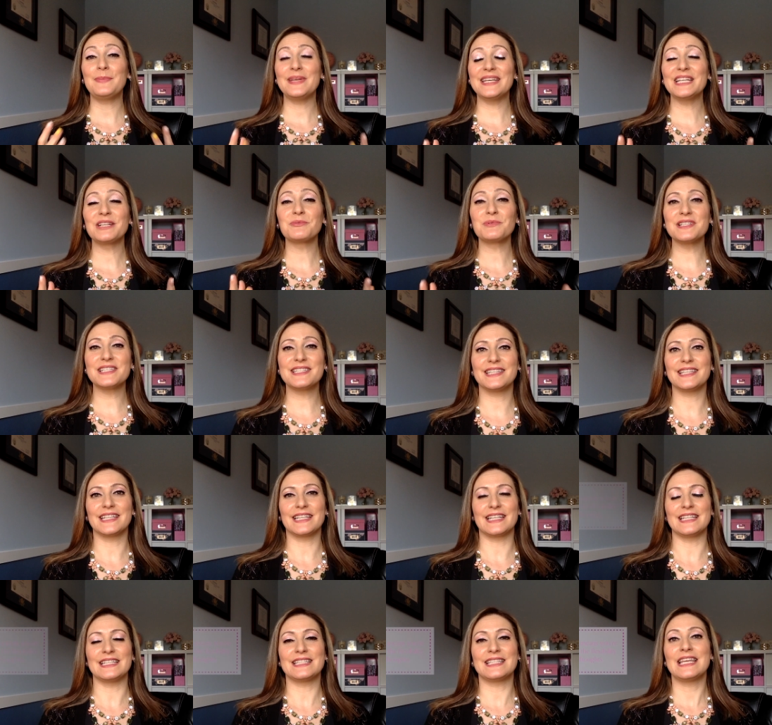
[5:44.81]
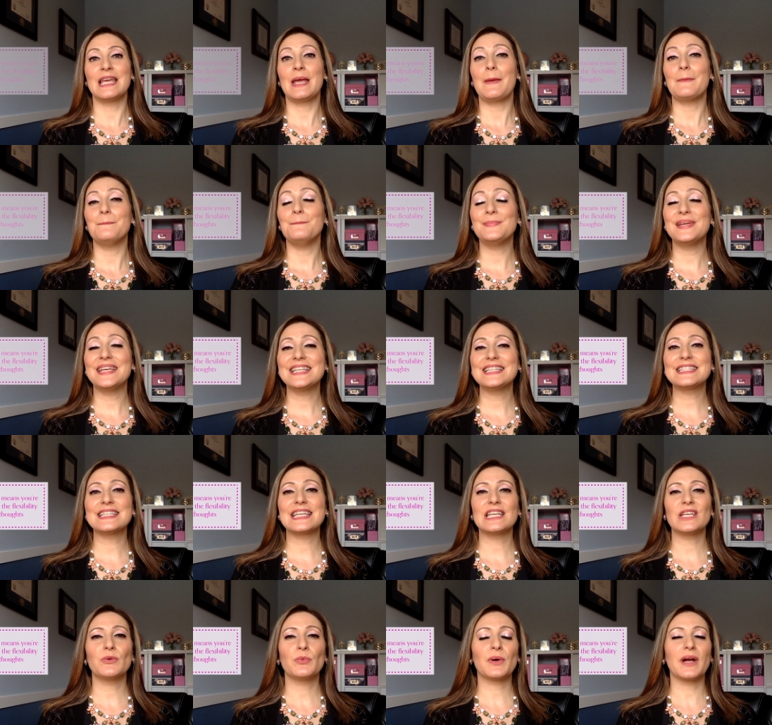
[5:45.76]
Being resilient means
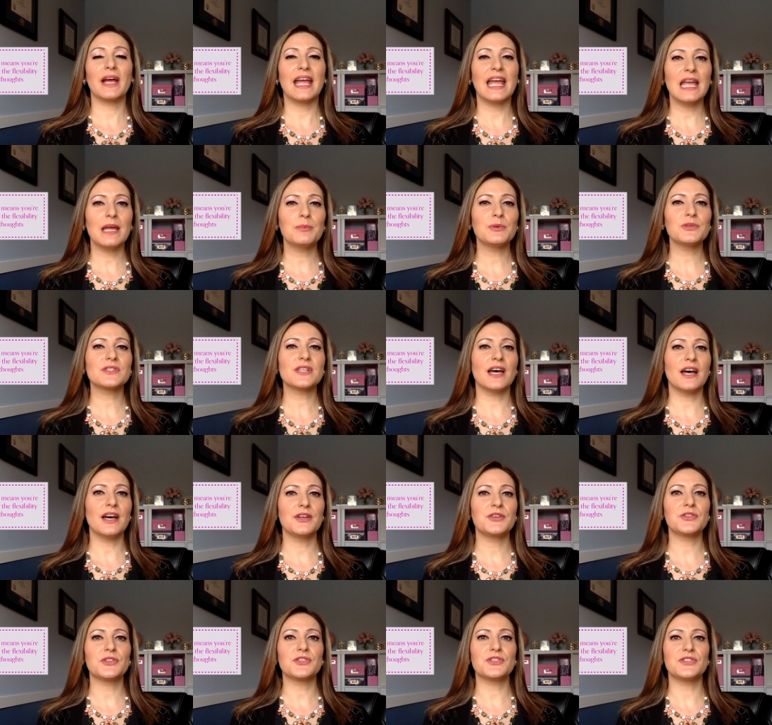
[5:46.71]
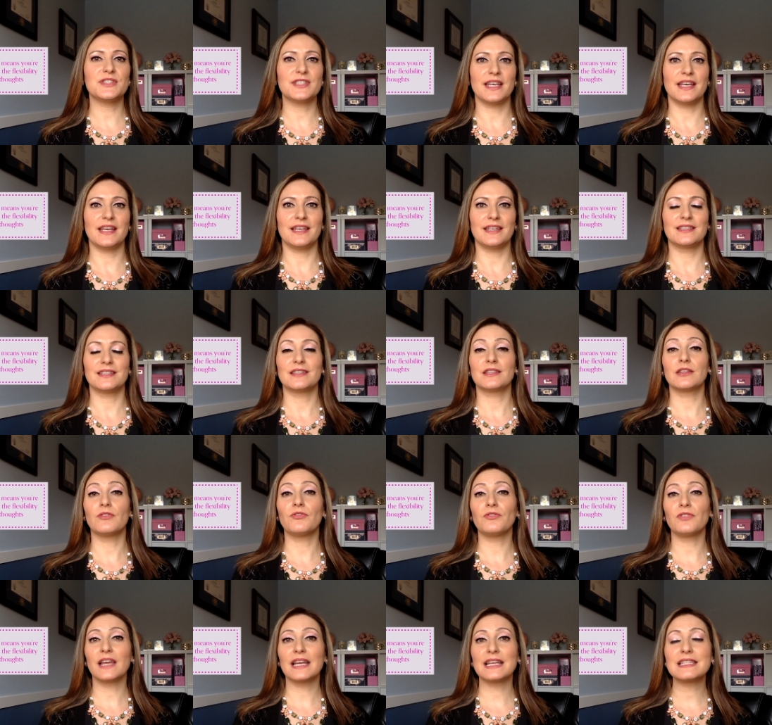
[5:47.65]
that you were able to understand the
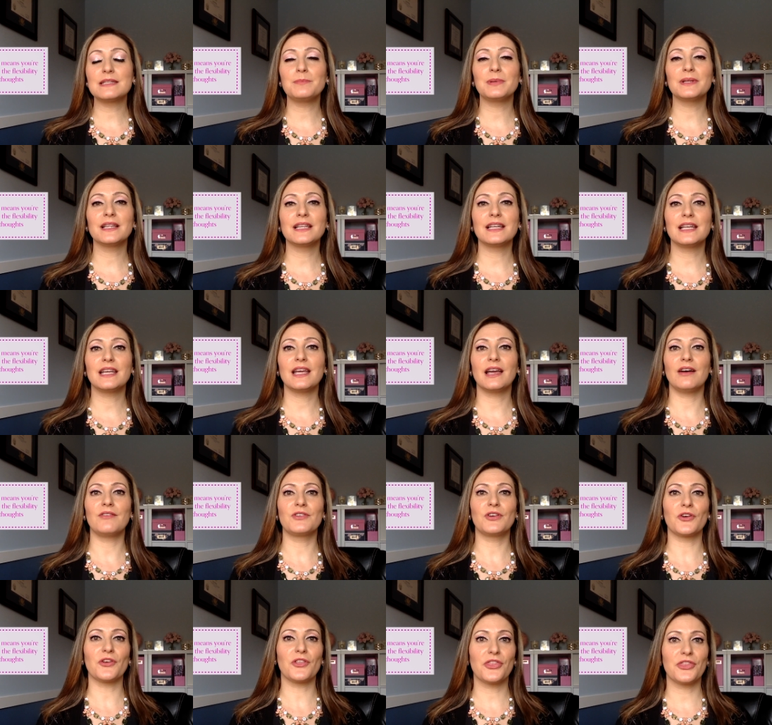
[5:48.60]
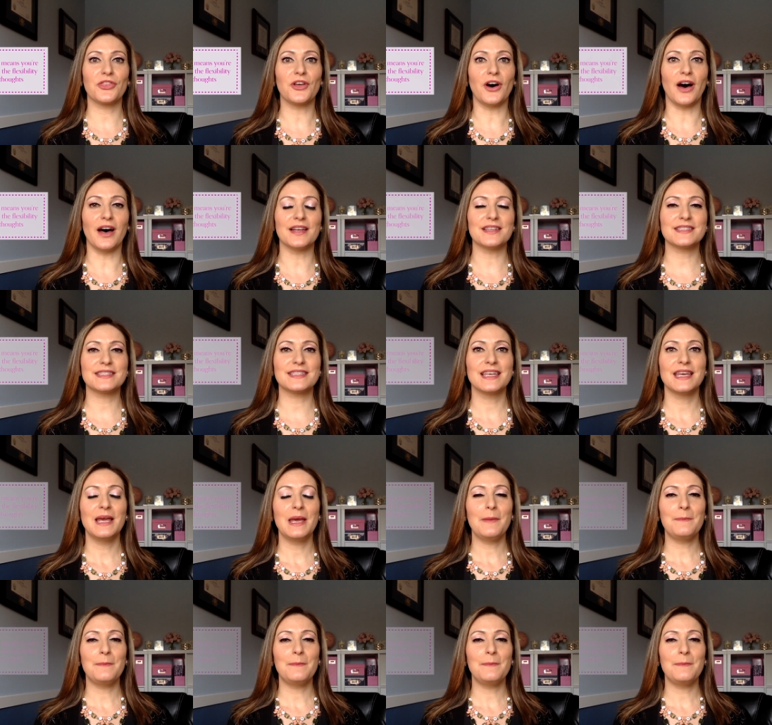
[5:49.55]
flexibility of your thoughts.